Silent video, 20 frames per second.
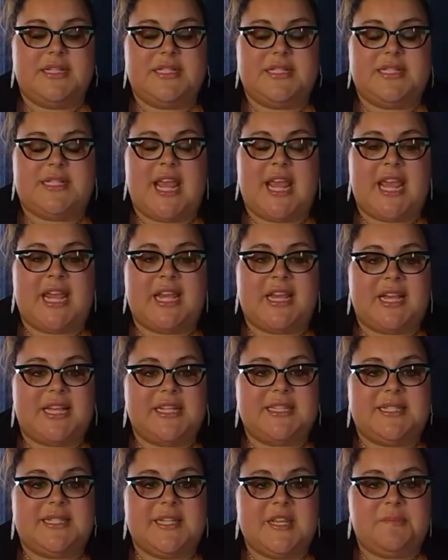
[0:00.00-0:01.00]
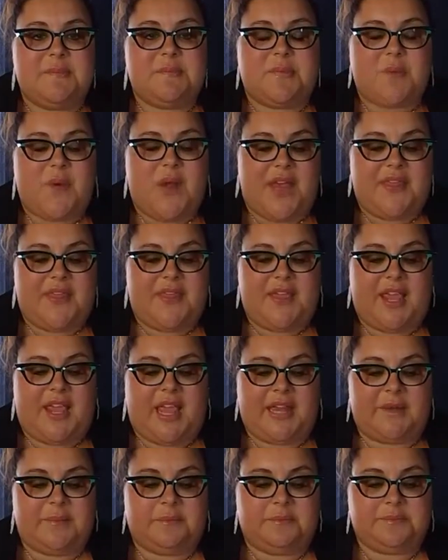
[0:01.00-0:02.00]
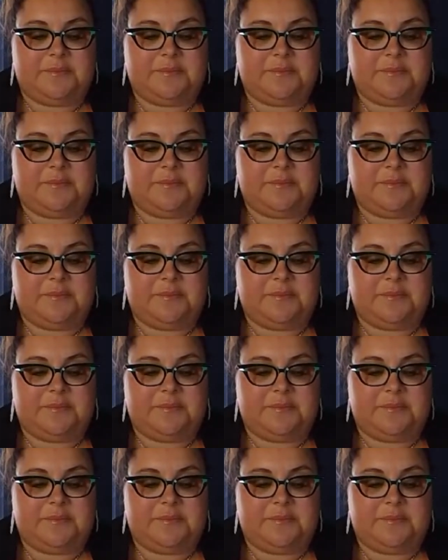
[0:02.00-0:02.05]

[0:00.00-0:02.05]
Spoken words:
Take a deep breath in,